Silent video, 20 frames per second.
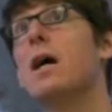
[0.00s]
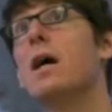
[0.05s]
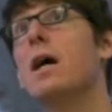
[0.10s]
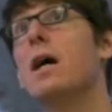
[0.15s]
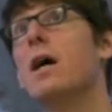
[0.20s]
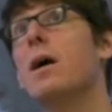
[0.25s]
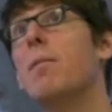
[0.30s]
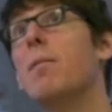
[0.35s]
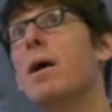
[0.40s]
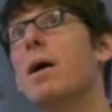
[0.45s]

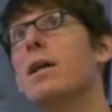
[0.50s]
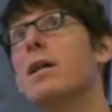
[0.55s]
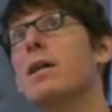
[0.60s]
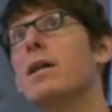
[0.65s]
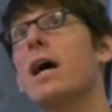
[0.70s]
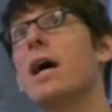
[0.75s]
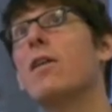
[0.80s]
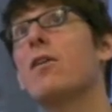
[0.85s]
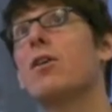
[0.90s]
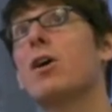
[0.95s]
um, and
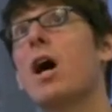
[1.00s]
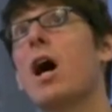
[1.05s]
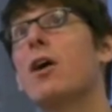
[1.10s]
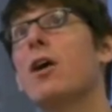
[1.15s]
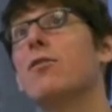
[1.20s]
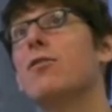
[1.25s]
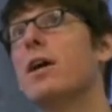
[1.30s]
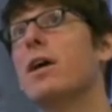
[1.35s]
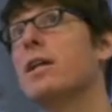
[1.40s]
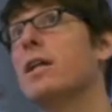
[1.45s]
the other
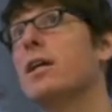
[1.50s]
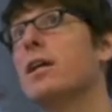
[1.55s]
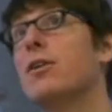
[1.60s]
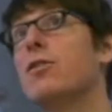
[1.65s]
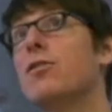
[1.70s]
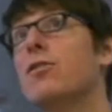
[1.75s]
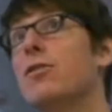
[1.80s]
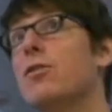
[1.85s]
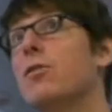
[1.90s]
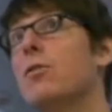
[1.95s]
contracting that
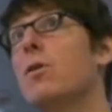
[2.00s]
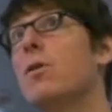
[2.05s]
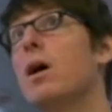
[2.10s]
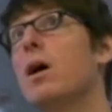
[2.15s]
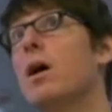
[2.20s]
you do.